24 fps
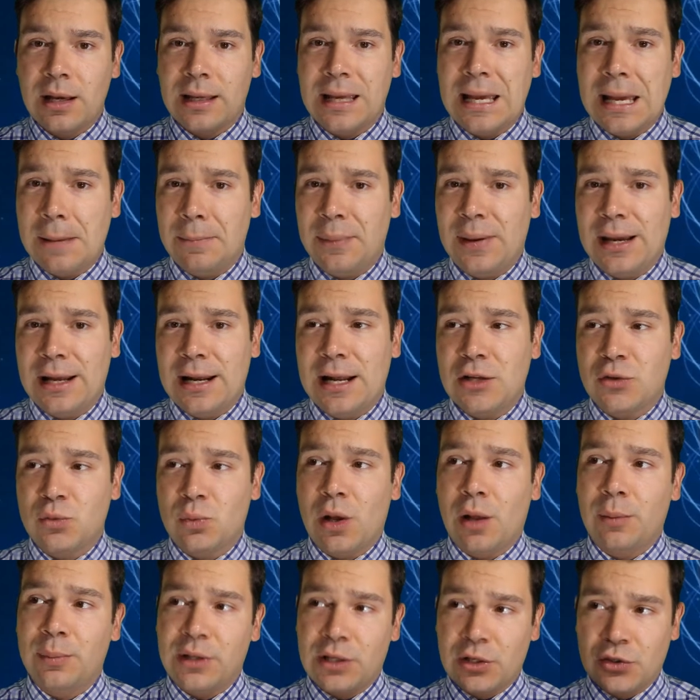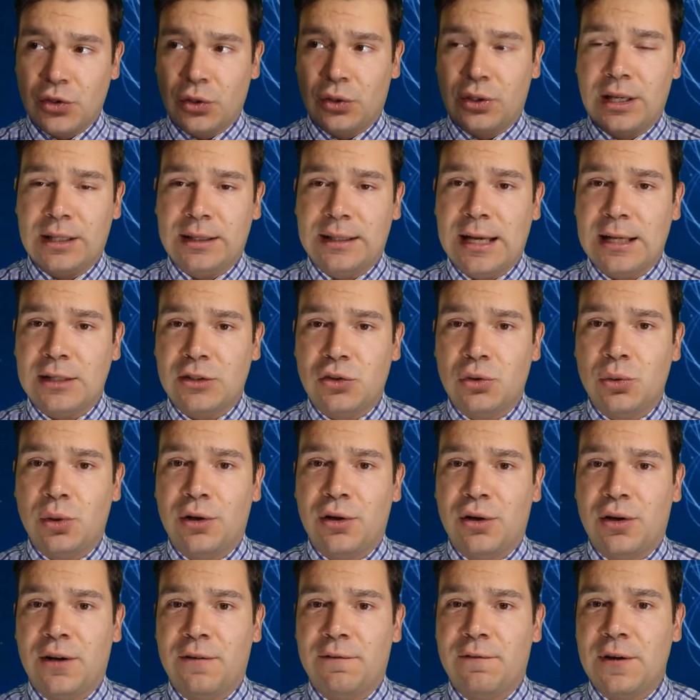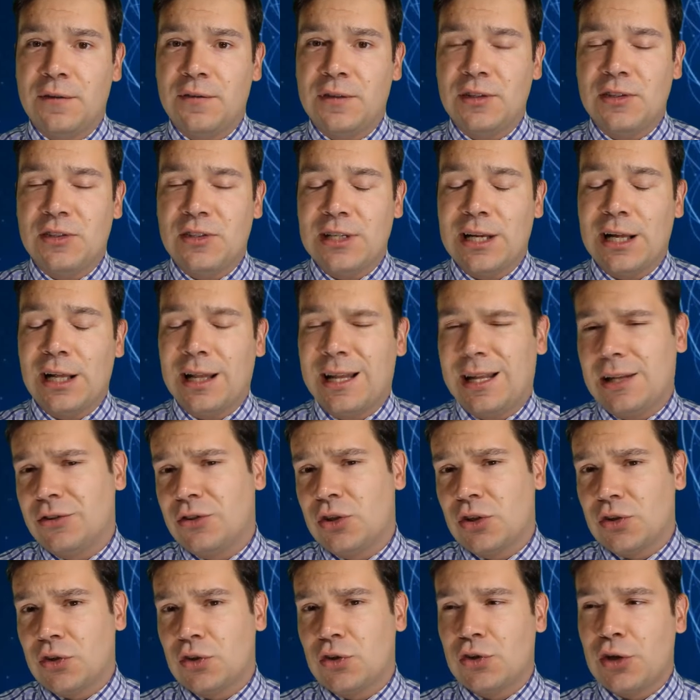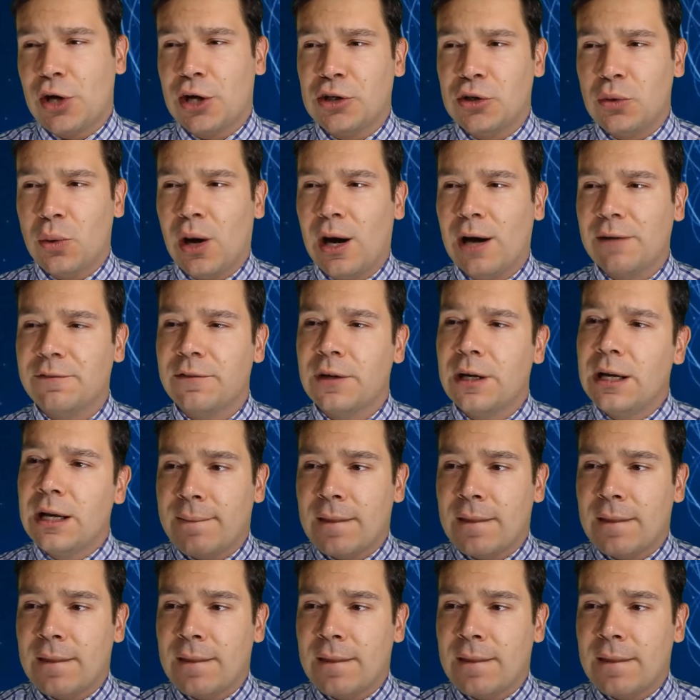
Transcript: campaign as well because you'll get that 250 CLL just to start you off.